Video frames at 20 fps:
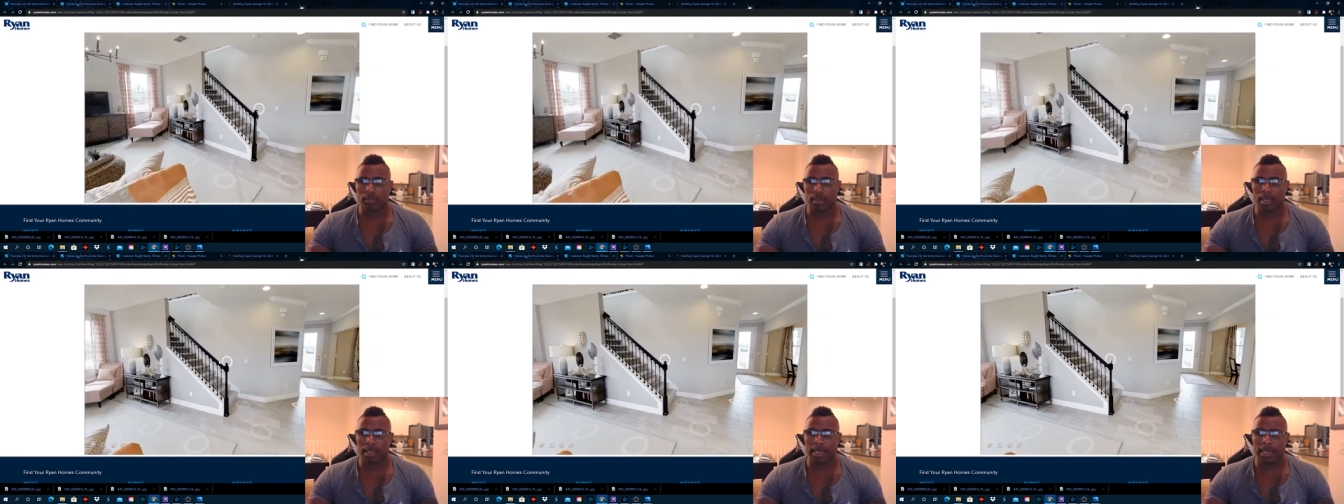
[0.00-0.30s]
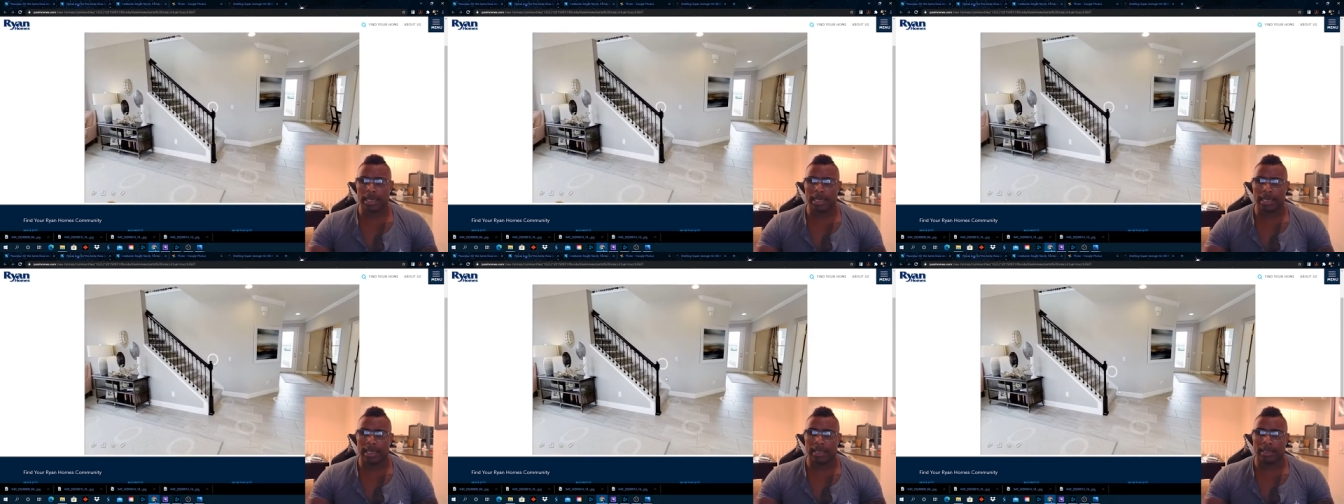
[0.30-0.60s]

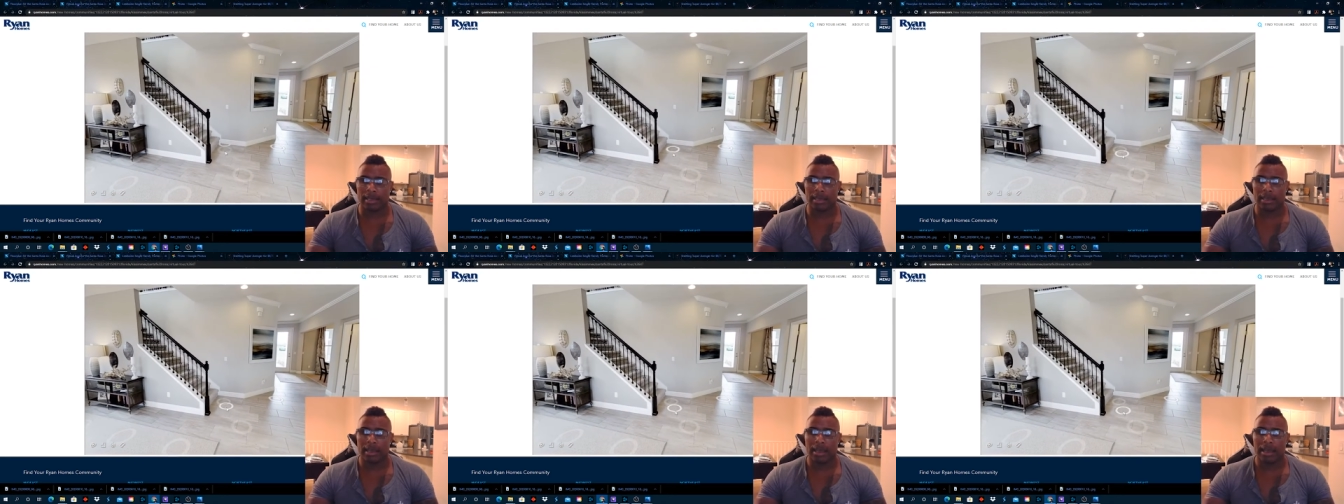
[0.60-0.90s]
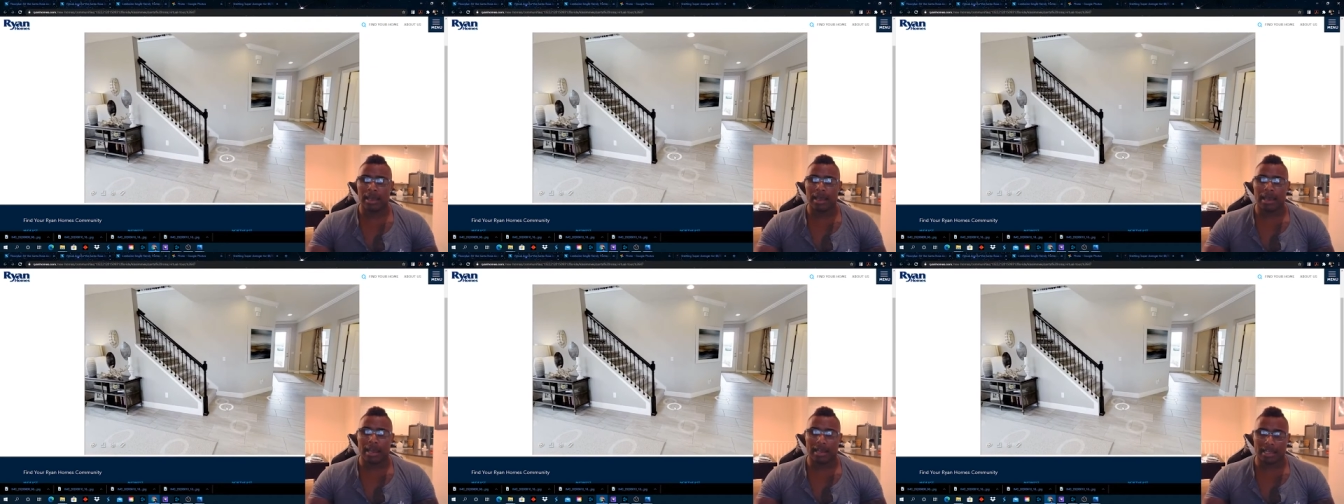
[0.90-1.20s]
And
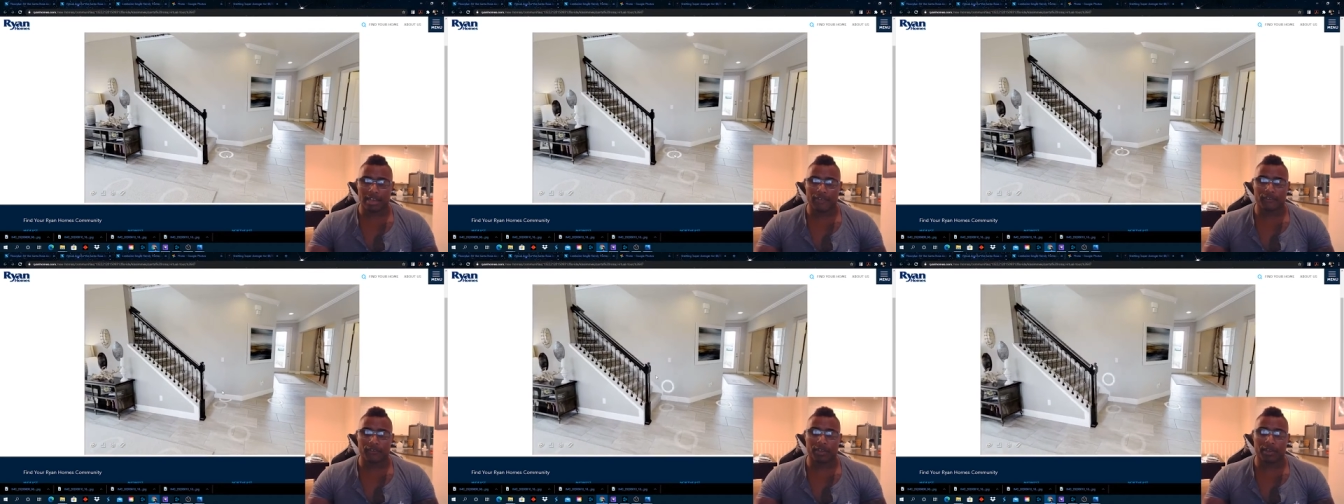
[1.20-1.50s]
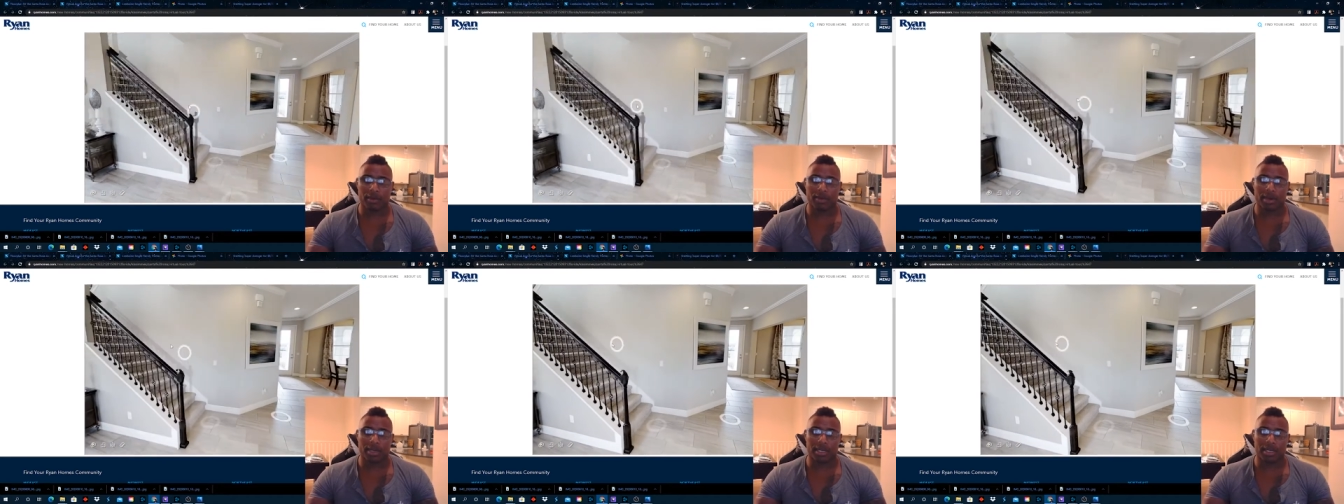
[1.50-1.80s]
I definitely
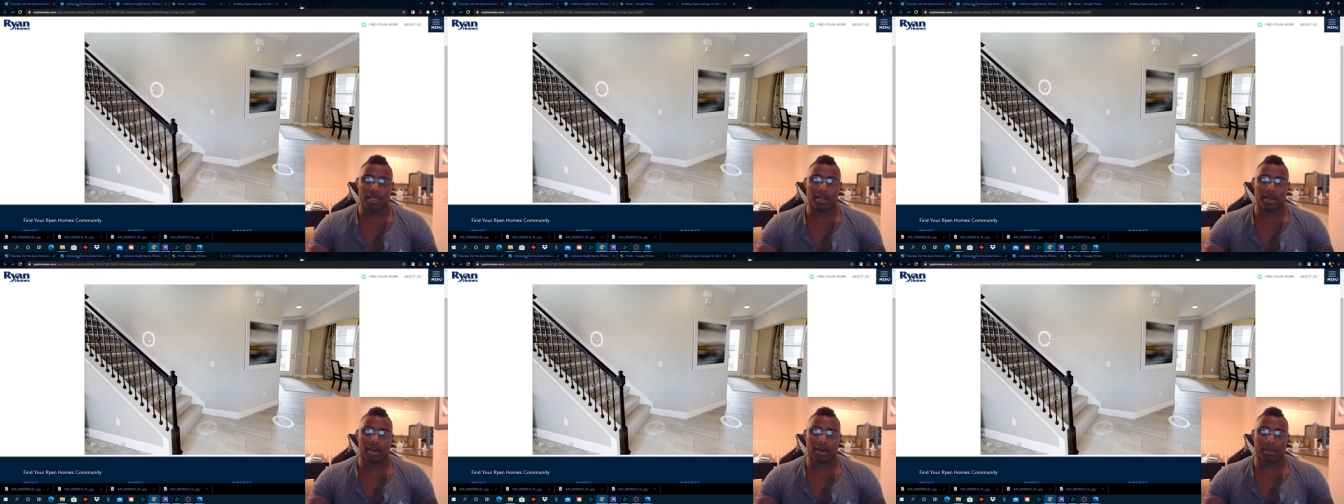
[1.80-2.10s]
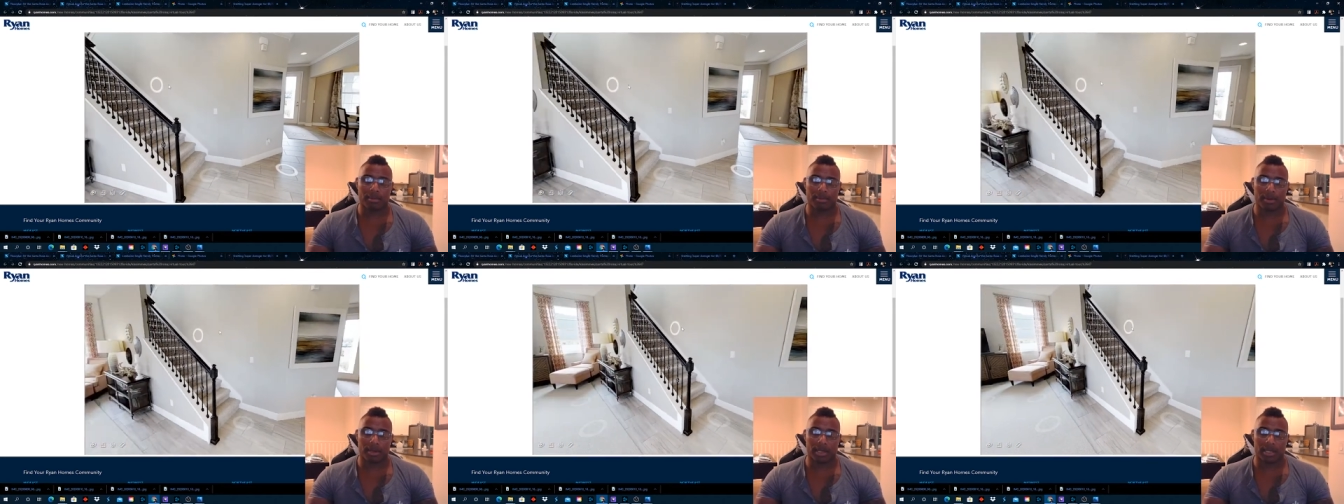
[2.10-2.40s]
wanted to
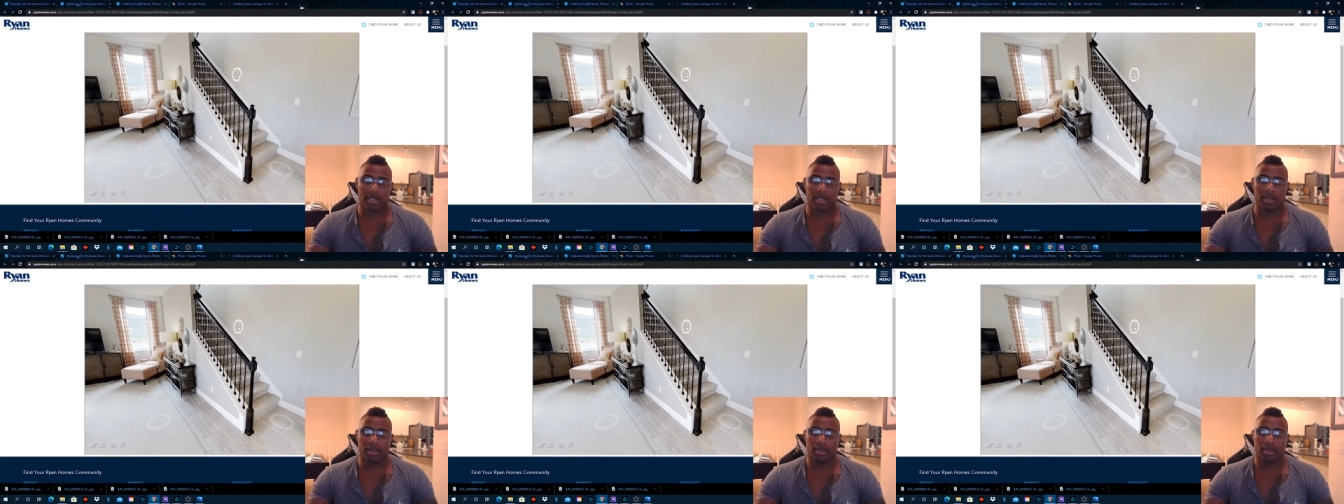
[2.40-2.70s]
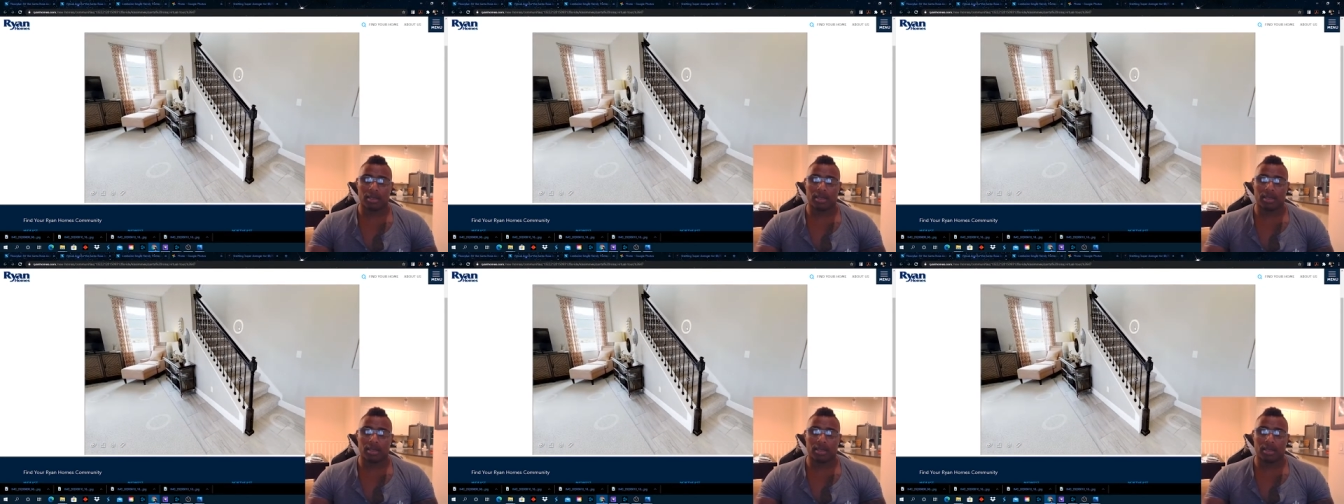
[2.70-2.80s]
upgrade